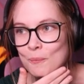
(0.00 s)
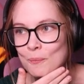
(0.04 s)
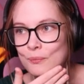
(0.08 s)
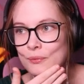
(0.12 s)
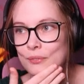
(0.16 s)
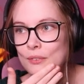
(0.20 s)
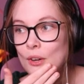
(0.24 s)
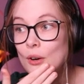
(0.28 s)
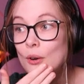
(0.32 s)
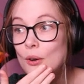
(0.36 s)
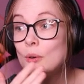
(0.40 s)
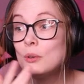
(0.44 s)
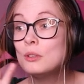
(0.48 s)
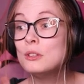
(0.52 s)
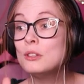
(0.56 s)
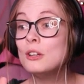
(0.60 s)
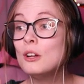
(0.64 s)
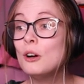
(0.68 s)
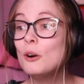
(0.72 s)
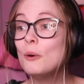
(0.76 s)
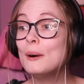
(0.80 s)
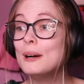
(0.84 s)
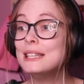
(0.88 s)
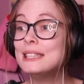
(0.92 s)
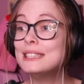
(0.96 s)
Oh no,
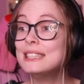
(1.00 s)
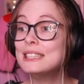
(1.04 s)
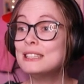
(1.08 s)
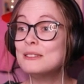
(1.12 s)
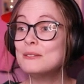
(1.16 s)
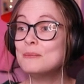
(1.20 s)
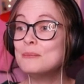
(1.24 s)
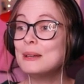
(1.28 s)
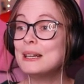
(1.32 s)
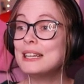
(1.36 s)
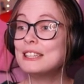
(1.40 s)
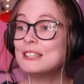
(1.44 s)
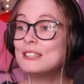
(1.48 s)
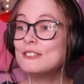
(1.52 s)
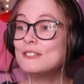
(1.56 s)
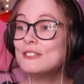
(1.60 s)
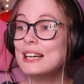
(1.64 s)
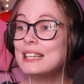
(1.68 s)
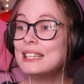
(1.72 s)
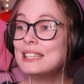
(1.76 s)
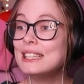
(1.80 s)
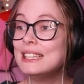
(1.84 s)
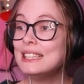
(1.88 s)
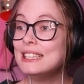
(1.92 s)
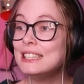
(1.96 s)
I didn't make the
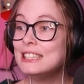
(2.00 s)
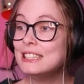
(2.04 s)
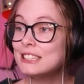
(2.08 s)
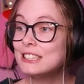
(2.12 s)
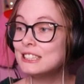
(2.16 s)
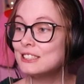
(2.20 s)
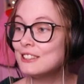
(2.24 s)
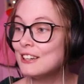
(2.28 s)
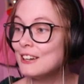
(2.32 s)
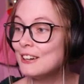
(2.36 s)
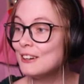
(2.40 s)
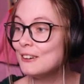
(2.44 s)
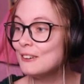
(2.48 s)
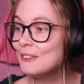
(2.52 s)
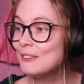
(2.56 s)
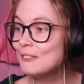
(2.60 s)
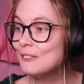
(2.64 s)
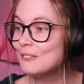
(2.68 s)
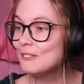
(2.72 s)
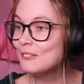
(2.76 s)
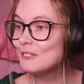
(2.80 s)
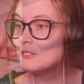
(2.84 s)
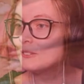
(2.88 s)
right intro!